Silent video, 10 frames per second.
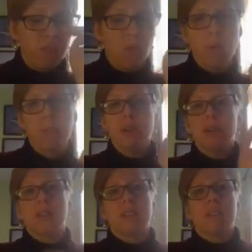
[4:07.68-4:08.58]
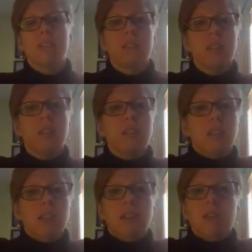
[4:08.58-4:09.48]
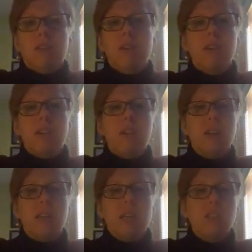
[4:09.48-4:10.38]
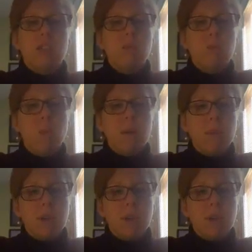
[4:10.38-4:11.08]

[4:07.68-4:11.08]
4 books. Very good. Let's do one more